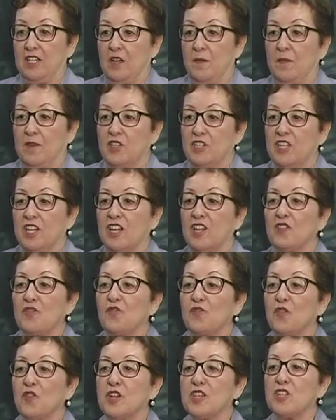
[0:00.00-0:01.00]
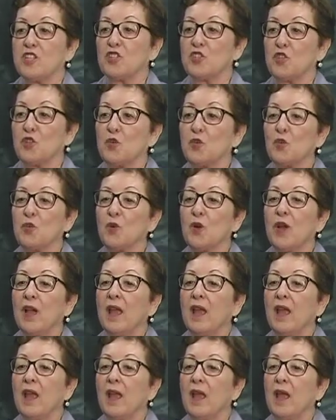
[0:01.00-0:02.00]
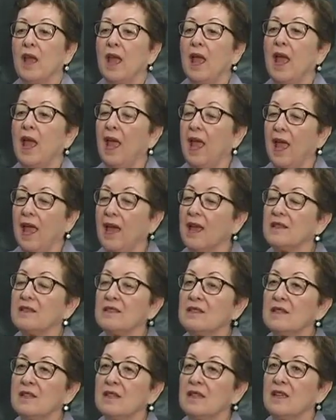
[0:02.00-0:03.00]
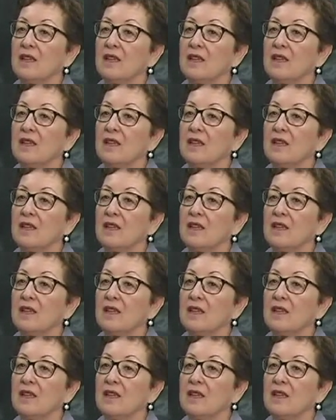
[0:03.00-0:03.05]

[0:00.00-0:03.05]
up a chicken for his stew. And